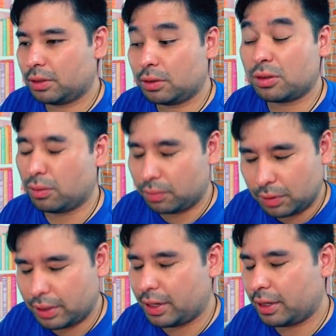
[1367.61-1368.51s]
So
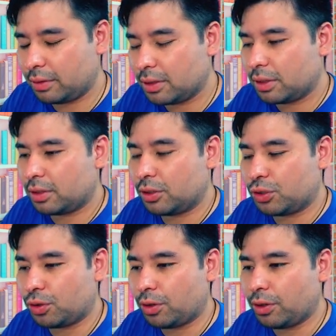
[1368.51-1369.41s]
again, the
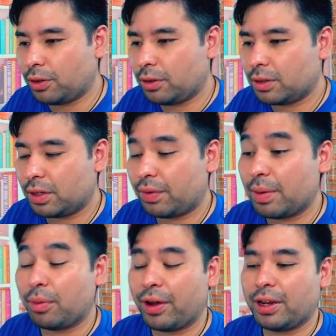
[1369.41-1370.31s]
shorter the
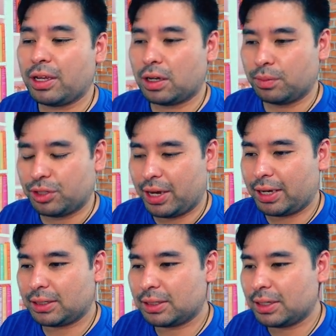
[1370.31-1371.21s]
vibrating
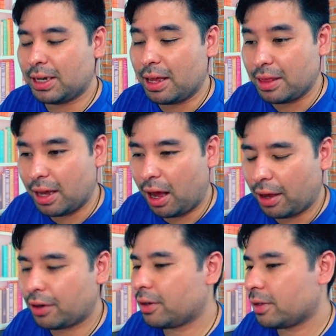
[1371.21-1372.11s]
object, the
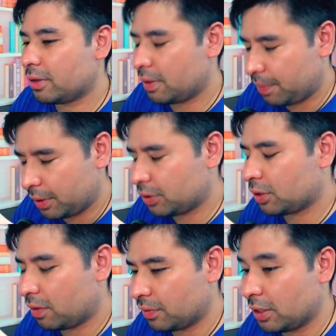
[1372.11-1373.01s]
higher the pitch
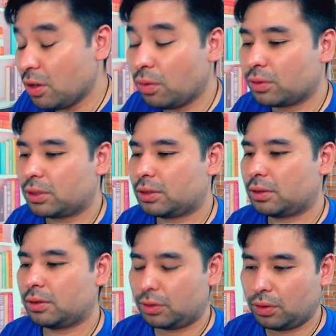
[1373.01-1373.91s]
of the note.
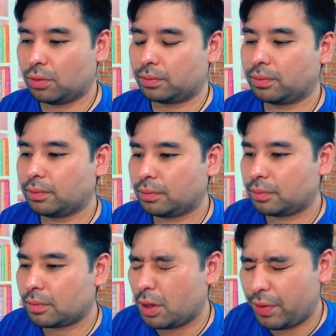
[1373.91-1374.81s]
So
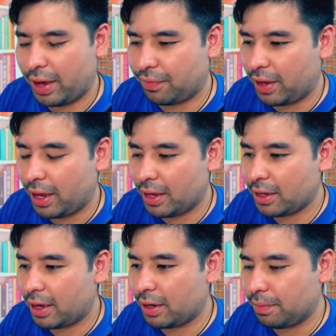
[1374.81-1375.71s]
we have
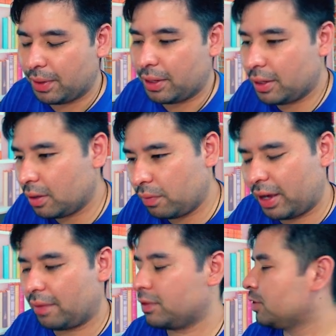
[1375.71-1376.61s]
A and B. We
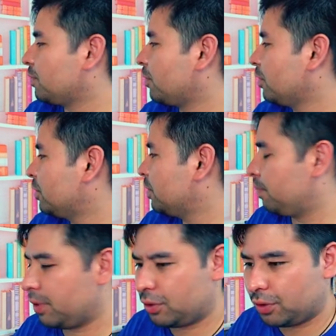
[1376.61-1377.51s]
have this first
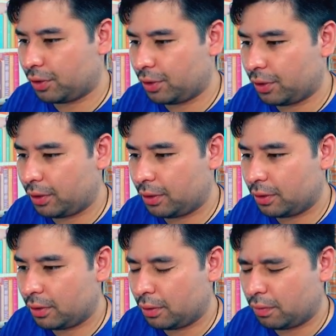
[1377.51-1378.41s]
picture here,
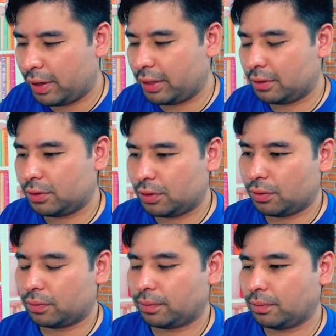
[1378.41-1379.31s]
right?
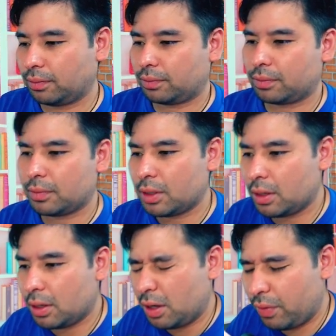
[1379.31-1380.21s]
So
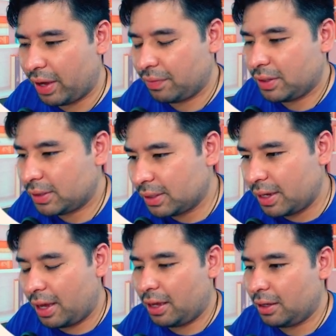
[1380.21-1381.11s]
we have this
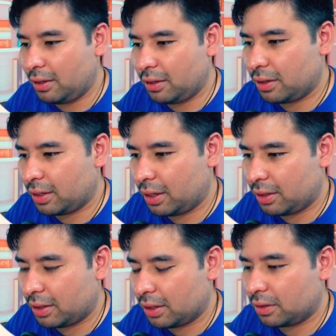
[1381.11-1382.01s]
A,
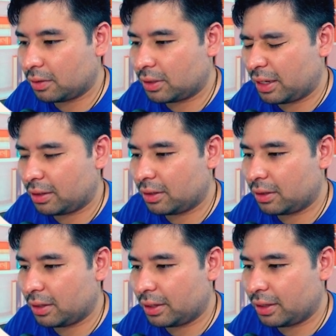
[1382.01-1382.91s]
that looks like
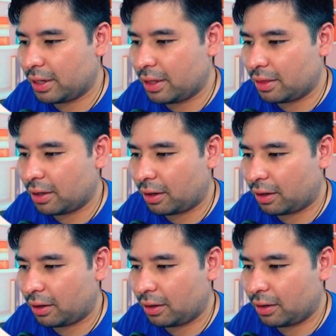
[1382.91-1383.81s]
the
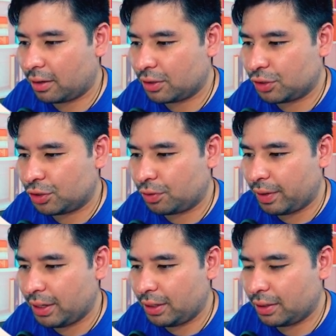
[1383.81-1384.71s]
guitar
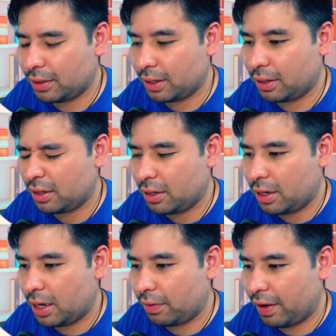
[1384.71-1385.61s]
string,
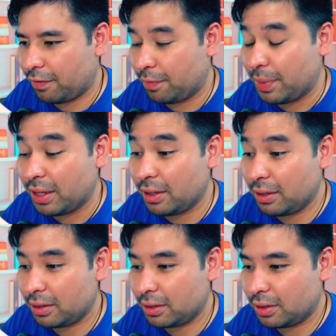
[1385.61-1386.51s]
and we have
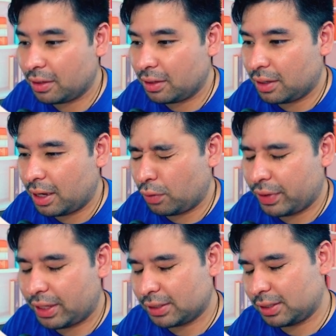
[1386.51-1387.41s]
B, and we
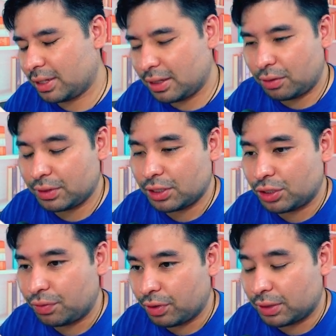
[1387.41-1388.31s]
can see that there is a
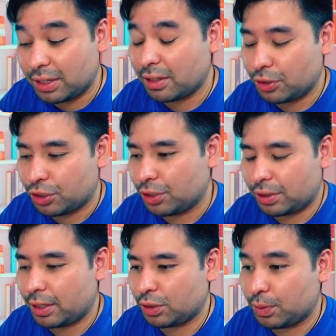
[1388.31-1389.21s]
difference in the
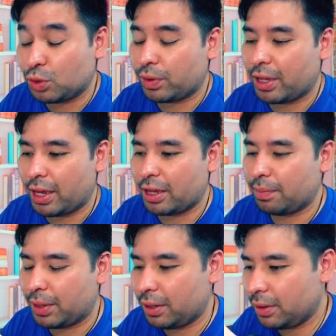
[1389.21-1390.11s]
distance between A
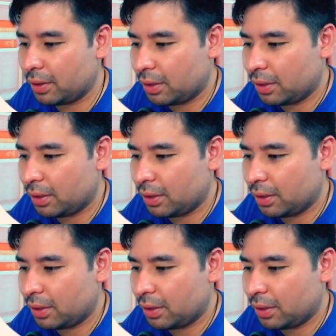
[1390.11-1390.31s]
and B.